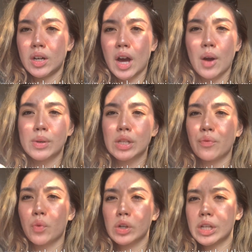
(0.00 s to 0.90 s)
I wasn't
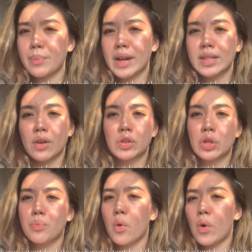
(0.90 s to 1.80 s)
forcing myself to the
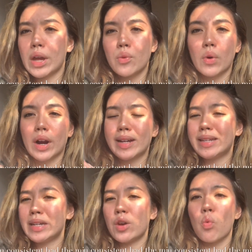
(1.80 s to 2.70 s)
point where I
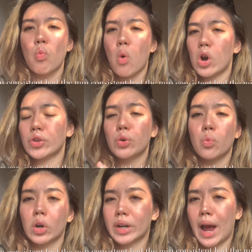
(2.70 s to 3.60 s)
didn't want to
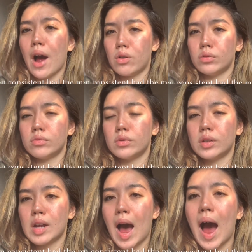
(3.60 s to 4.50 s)
work out.
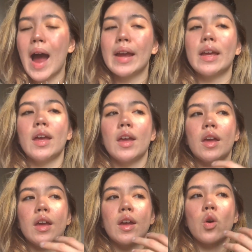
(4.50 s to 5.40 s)
I
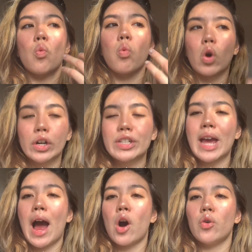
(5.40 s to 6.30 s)
worked
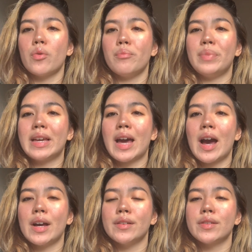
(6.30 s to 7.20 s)
out
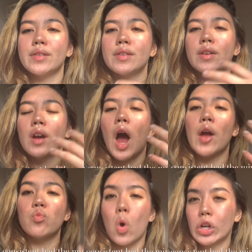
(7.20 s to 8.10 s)
because I
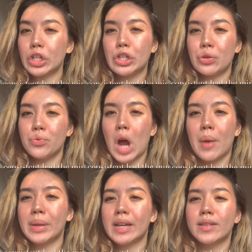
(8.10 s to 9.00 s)
wanted to,
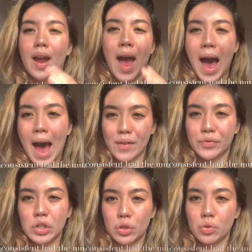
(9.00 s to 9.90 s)
not because I
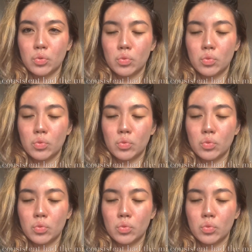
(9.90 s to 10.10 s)
have to.